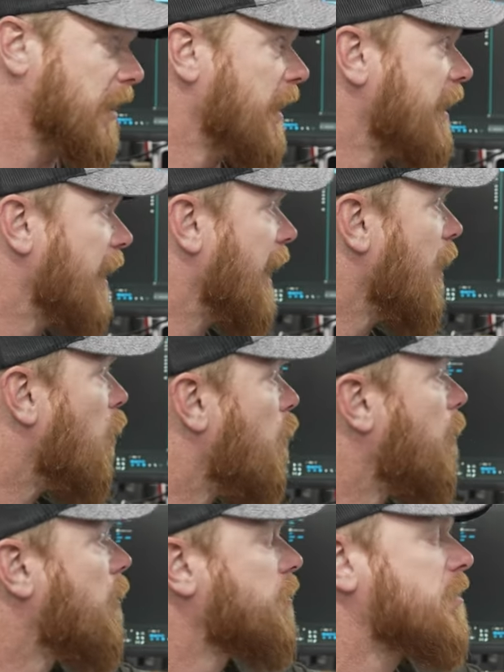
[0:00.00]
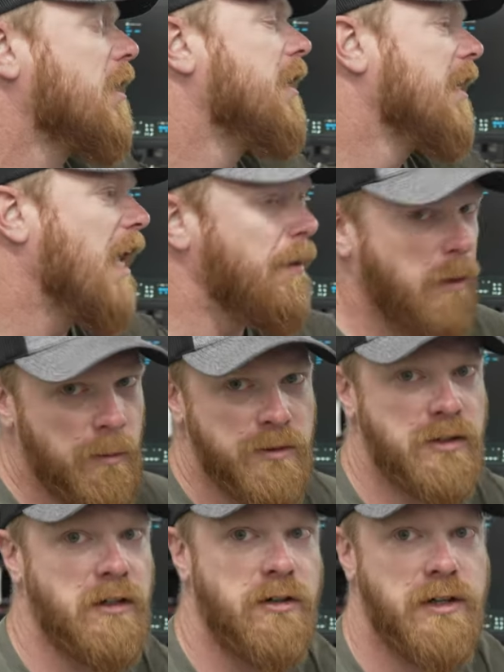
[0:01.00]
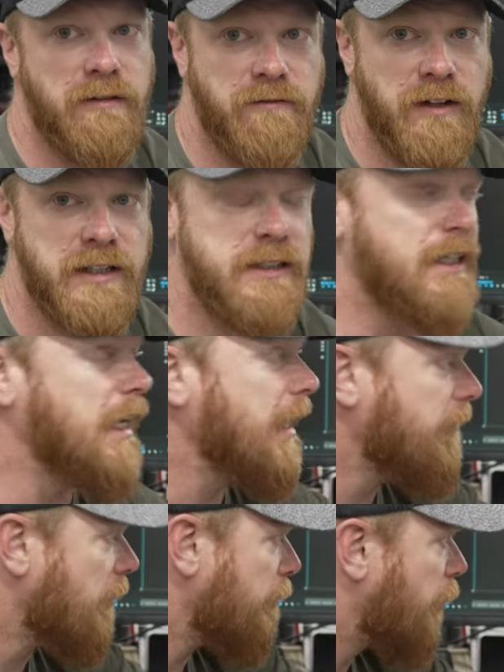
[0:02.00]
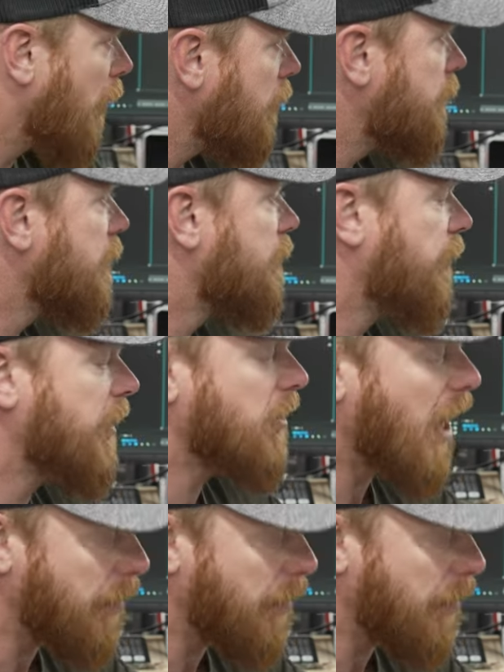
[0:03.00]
And I almost, I'm almost a little conflicted to even post this video.